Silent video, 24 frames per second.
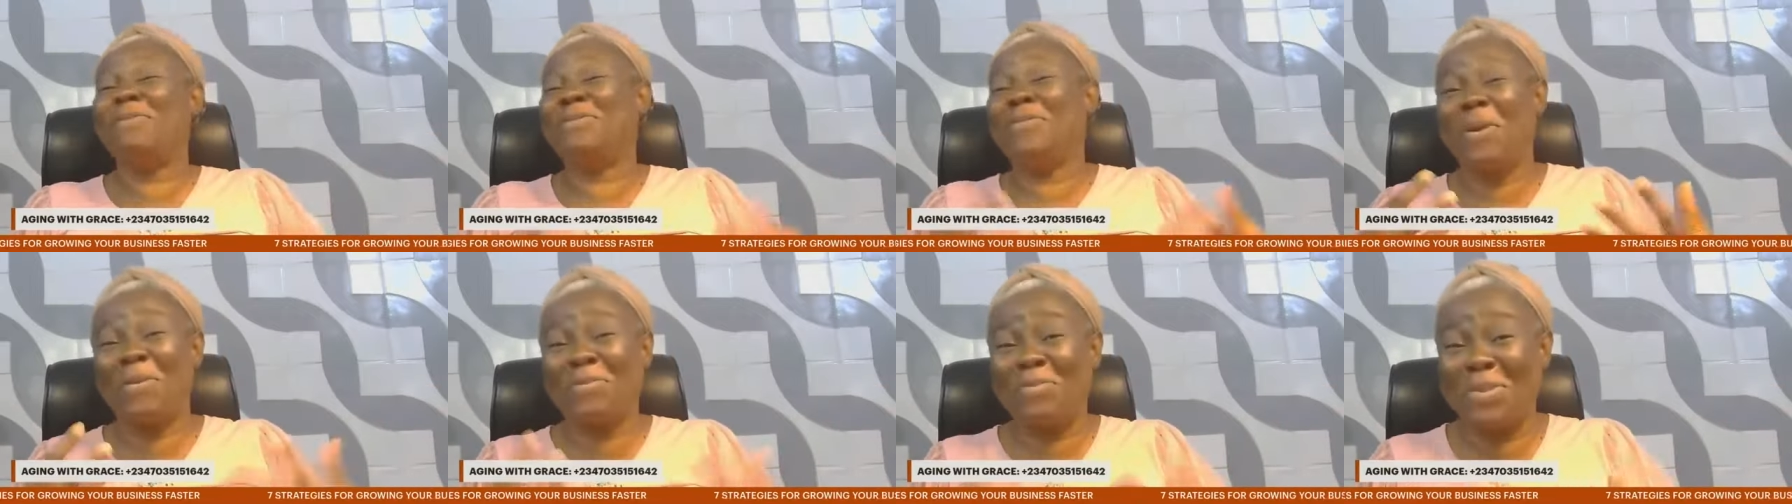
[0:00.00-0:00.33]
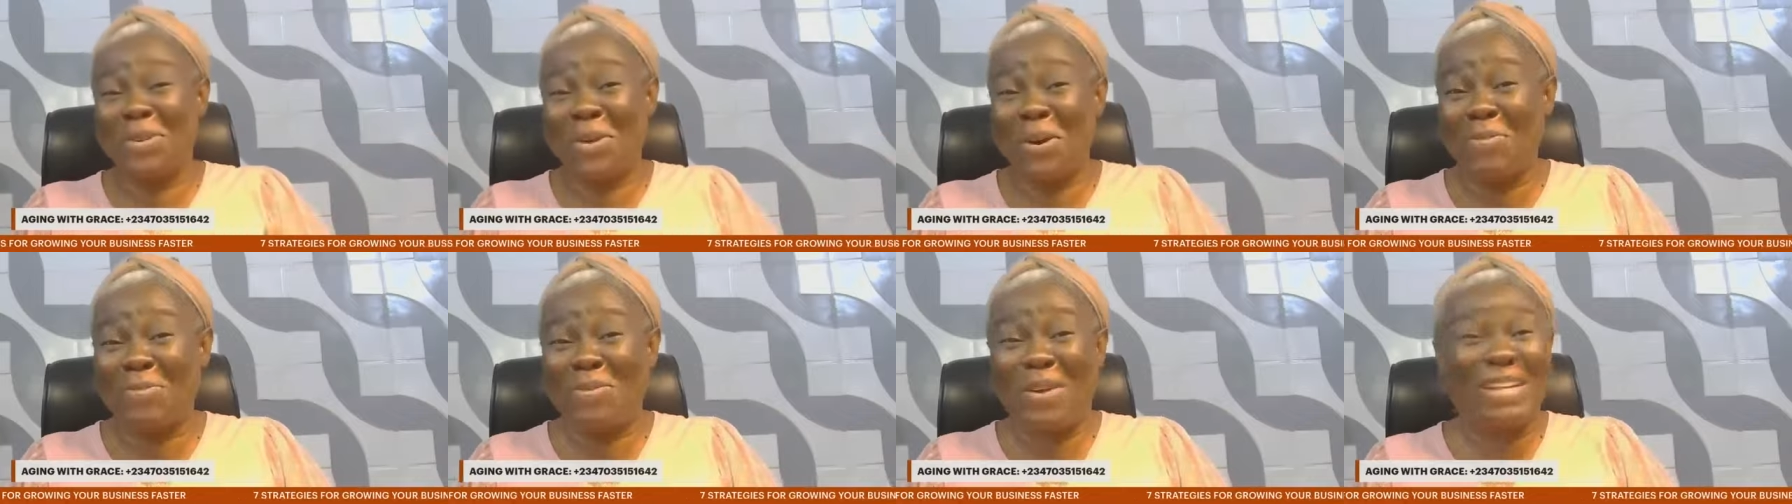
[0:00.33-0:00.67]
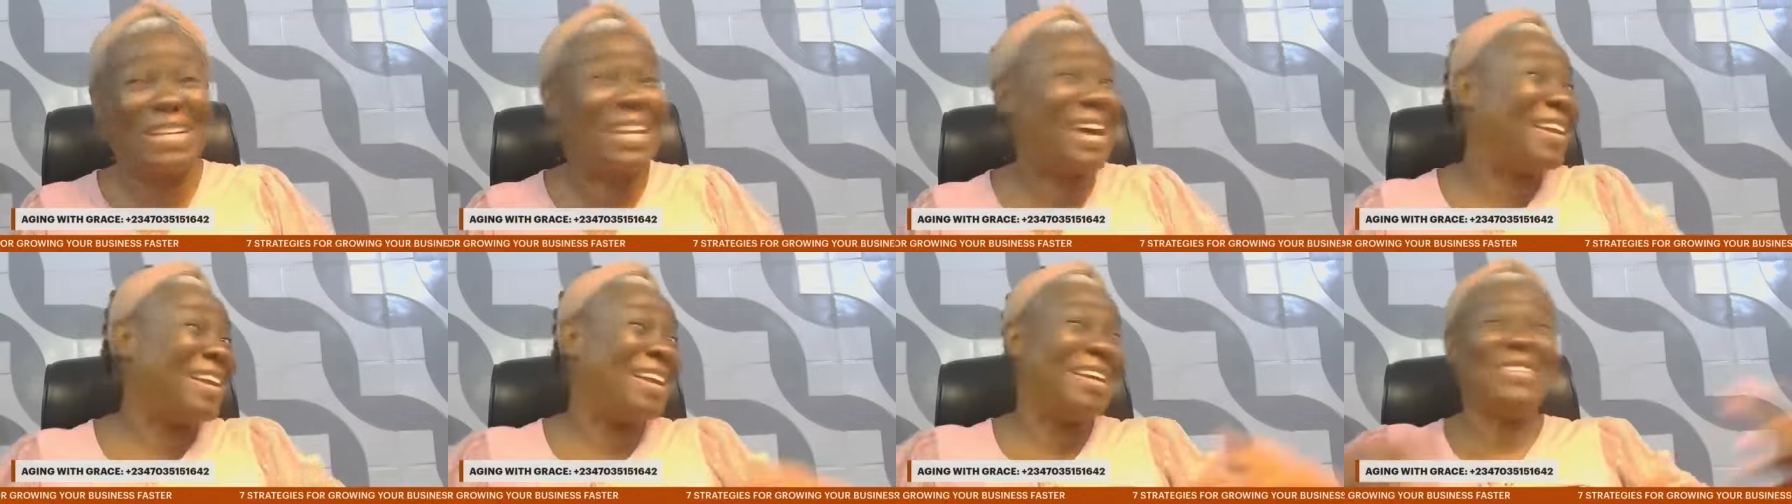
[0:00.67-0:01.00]
I'm jumping up
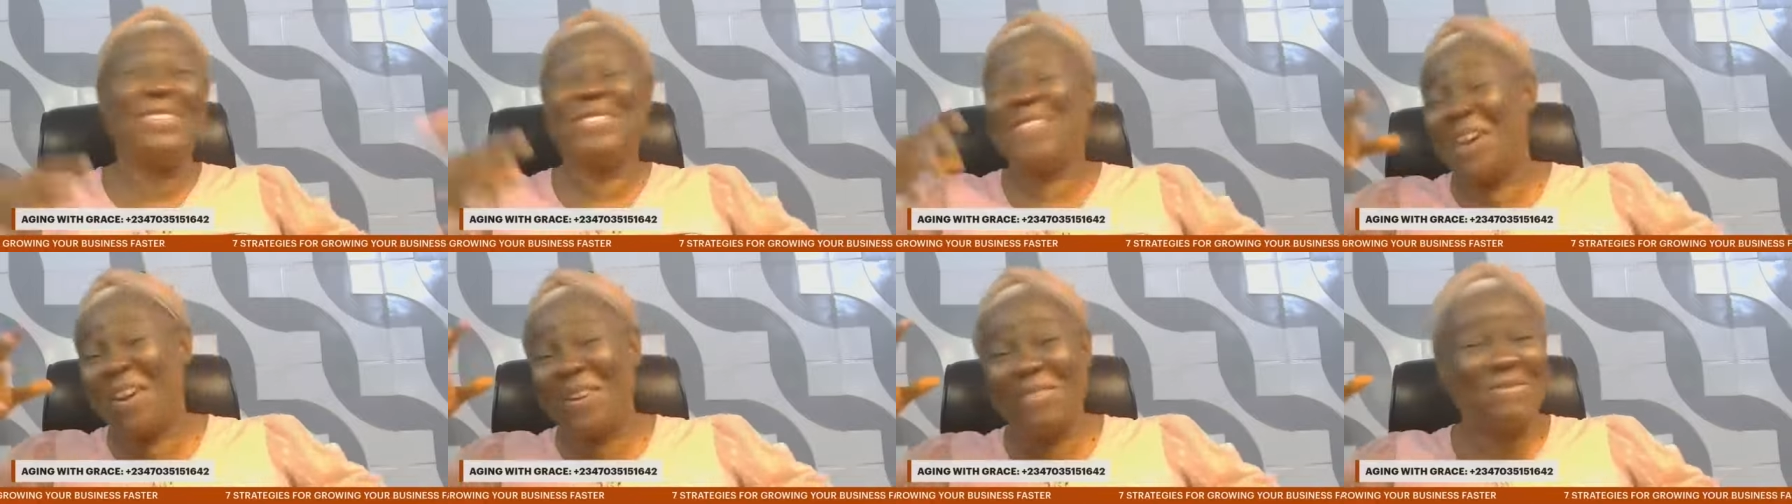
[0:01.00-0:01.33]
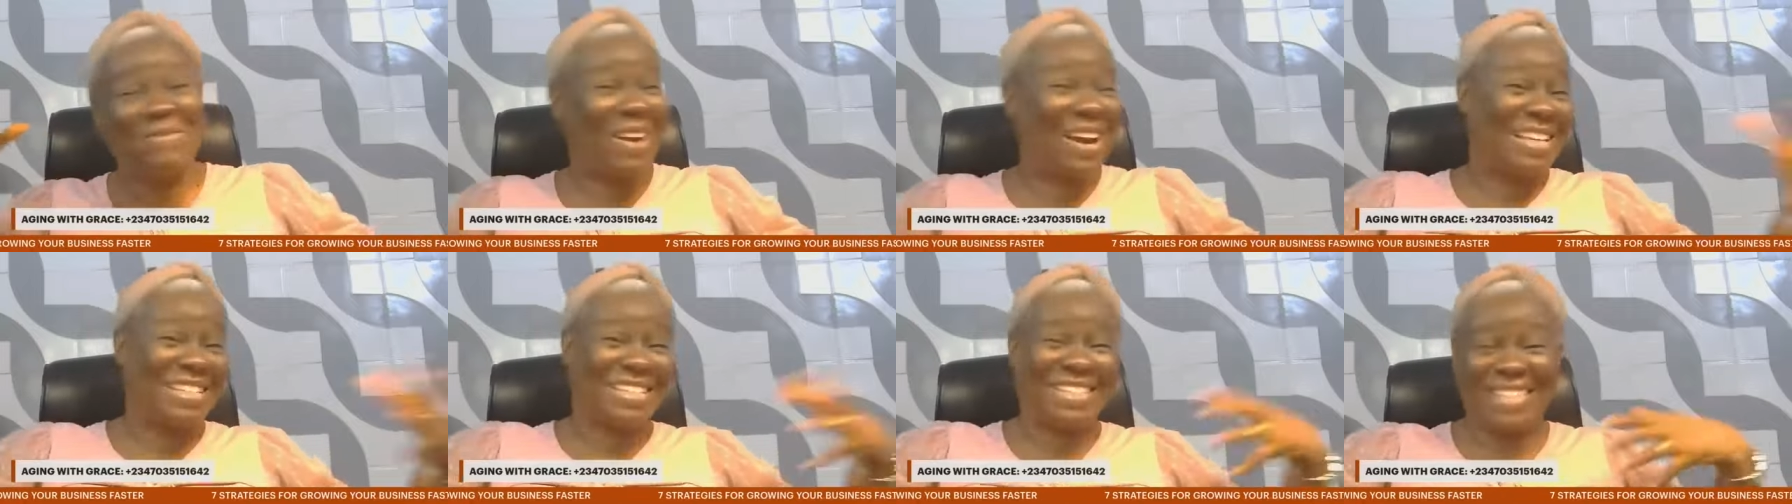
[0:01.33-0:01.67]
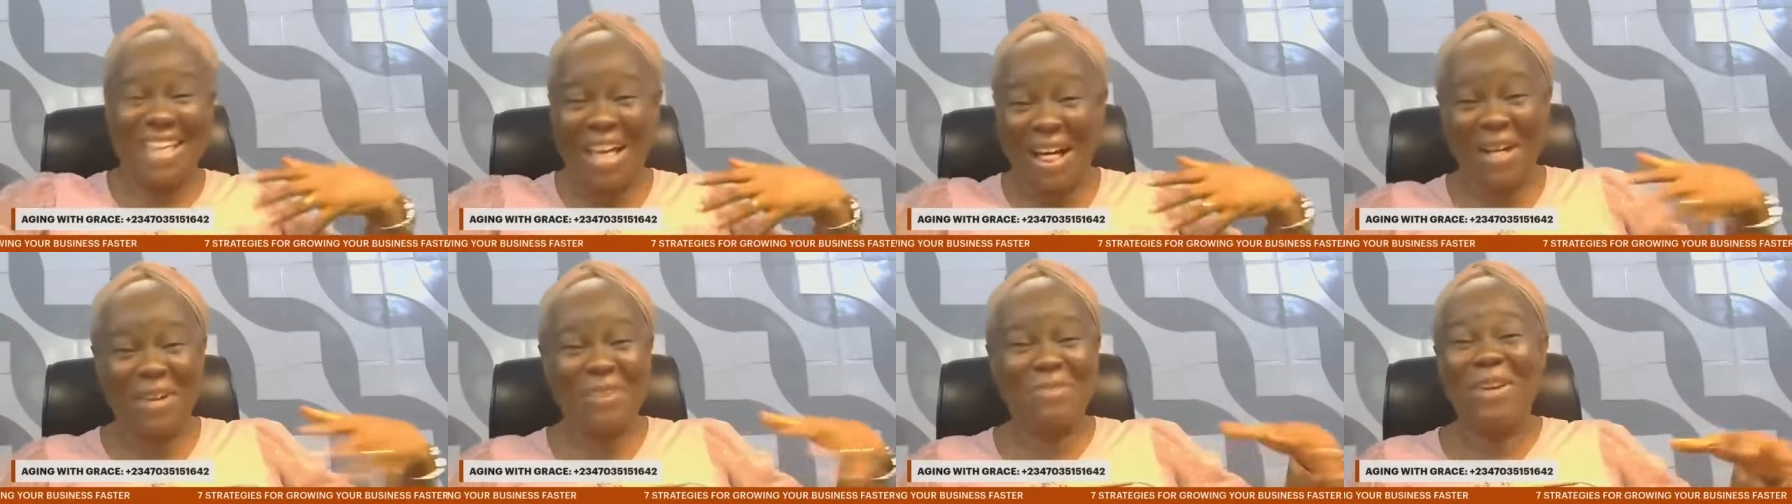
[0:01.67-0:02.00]
and down, enjoying
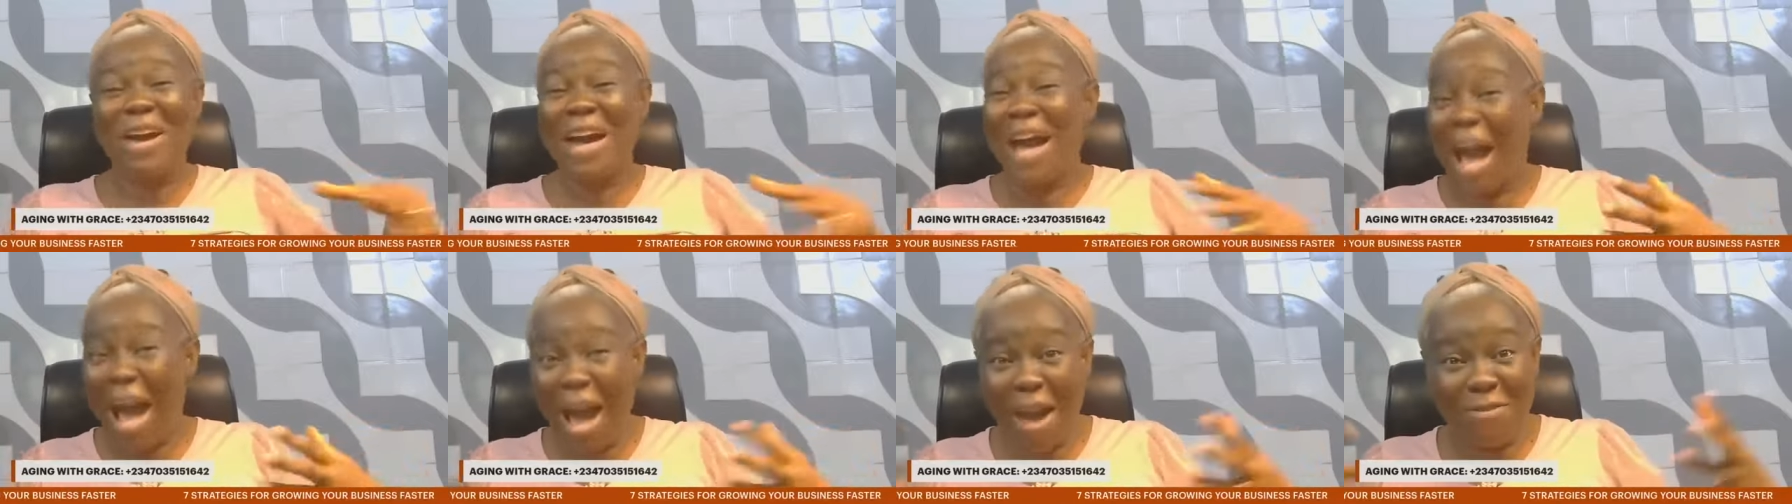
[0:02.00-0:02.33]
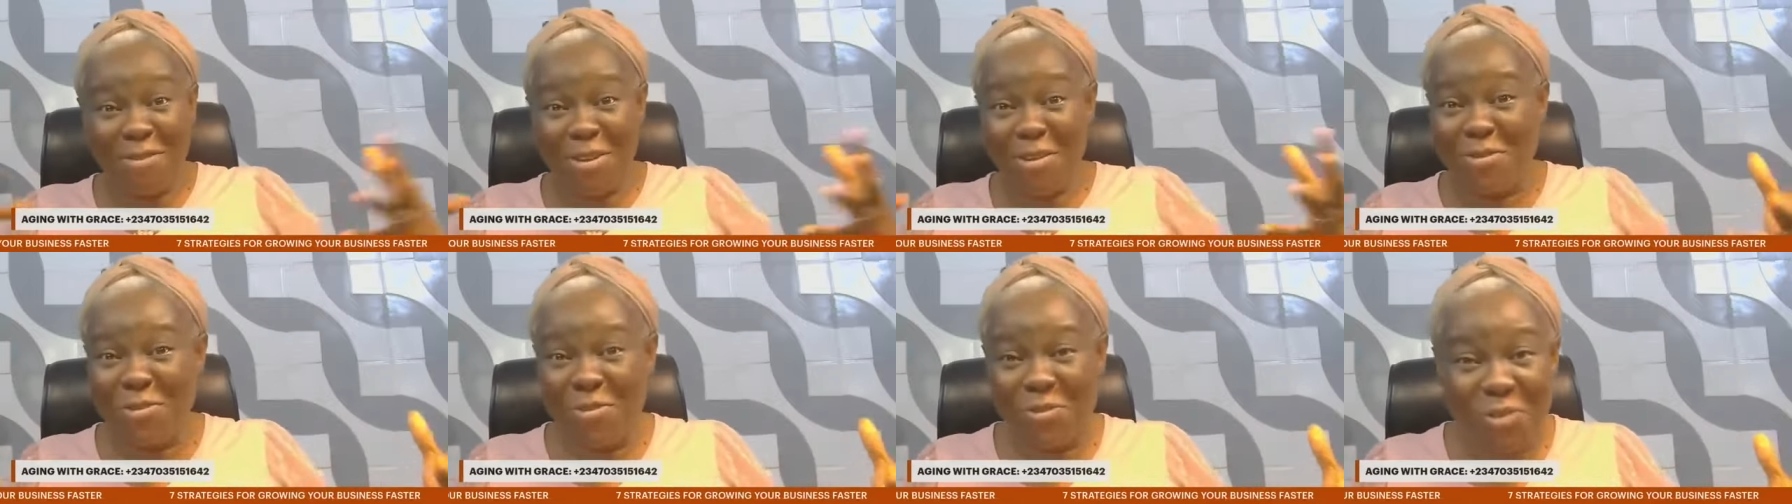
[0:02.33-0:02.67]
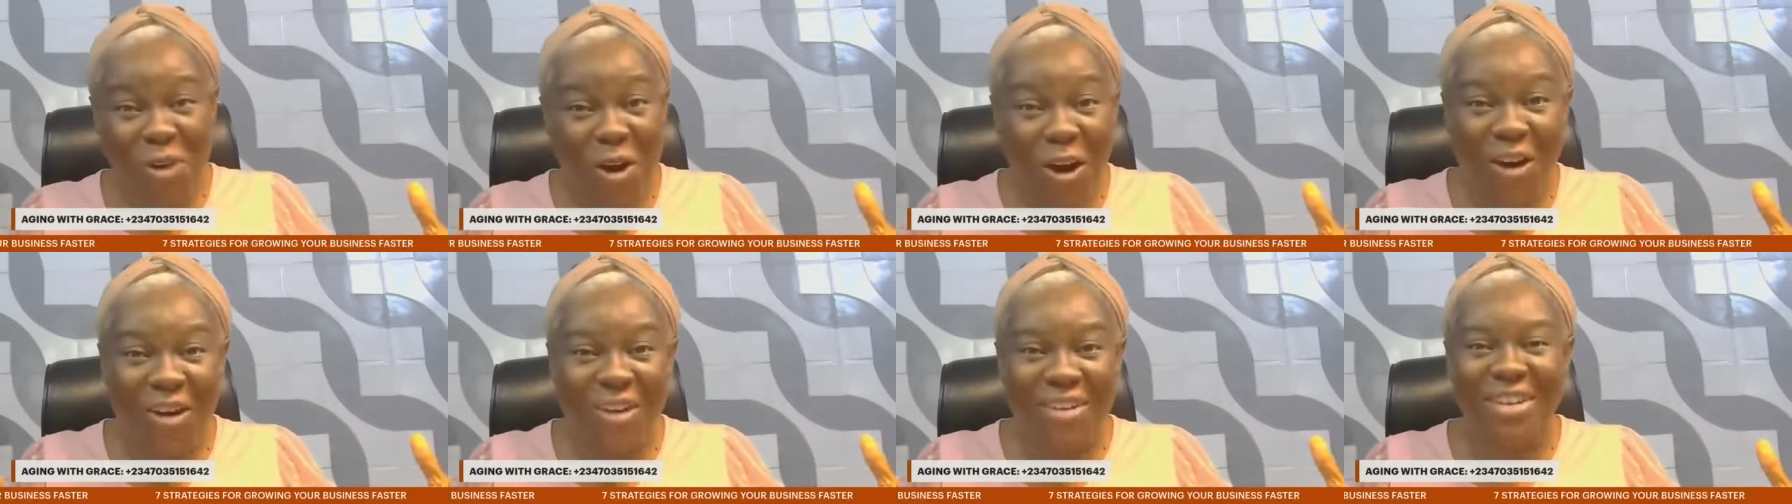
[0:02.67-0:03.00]
myself, having
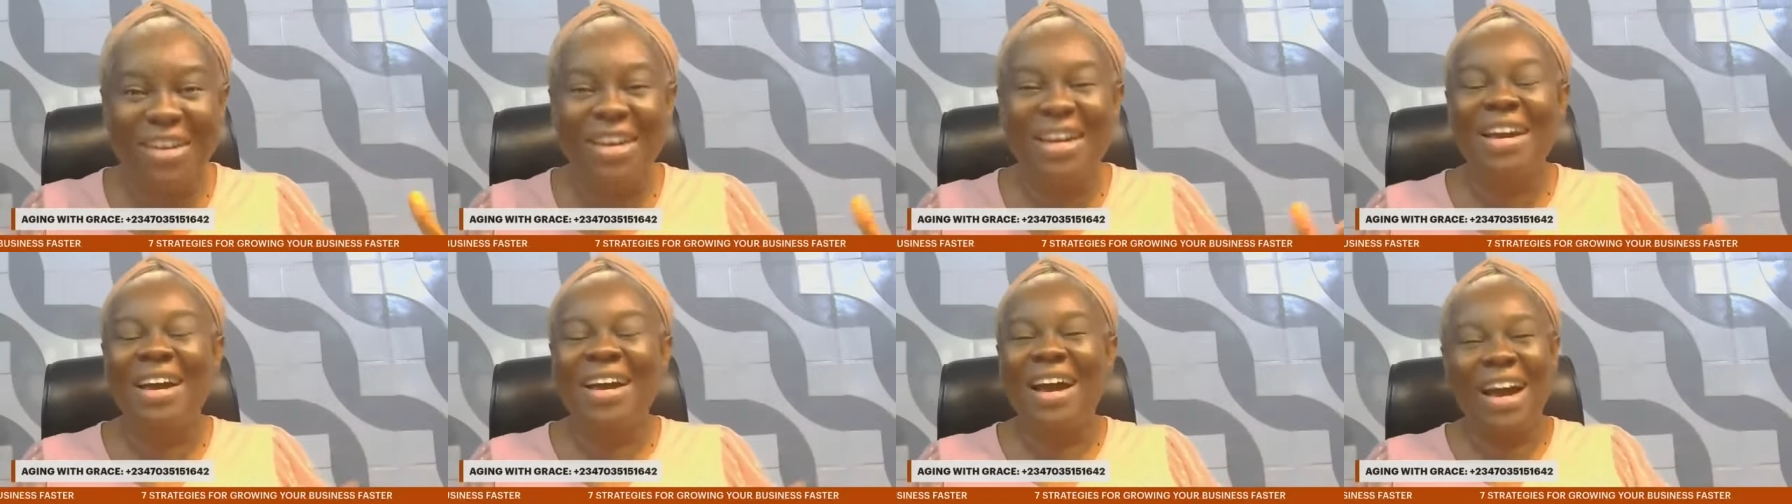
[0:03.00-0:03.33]
fun,